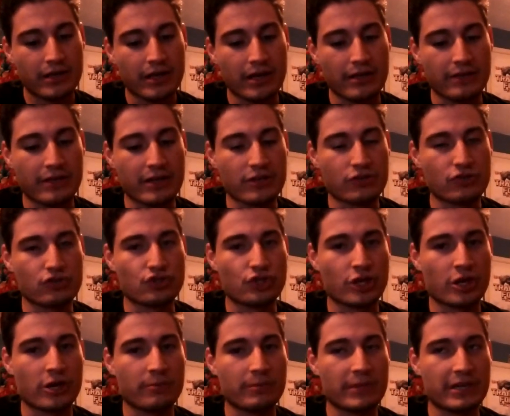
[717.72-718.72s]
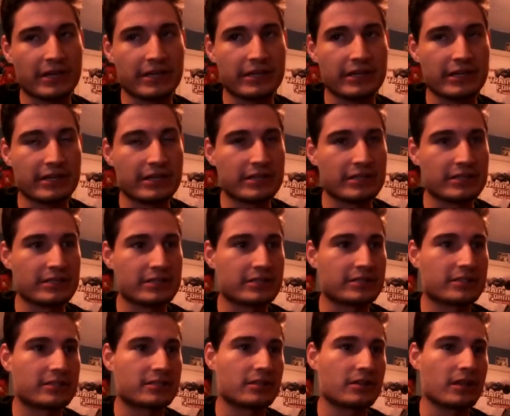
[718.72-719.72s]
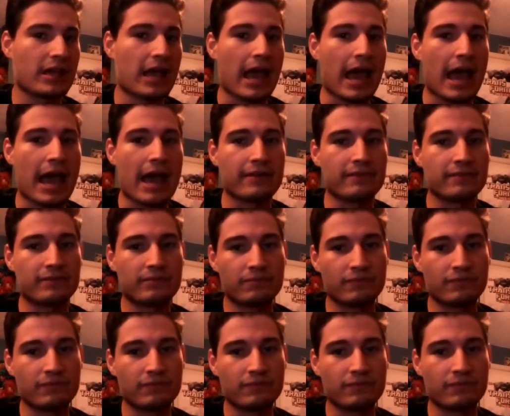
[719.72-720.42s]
And then Jeremy is at